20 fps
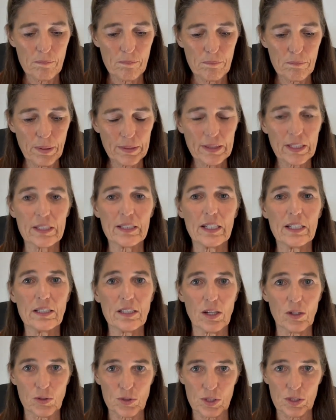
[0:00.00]
but the
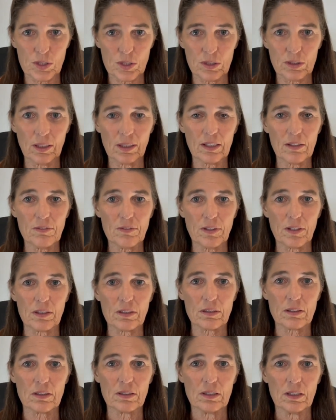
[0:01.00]
details are a little
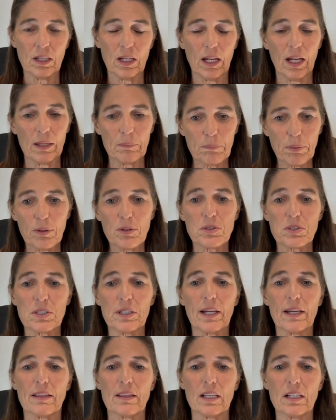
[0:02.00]
different. And personally, I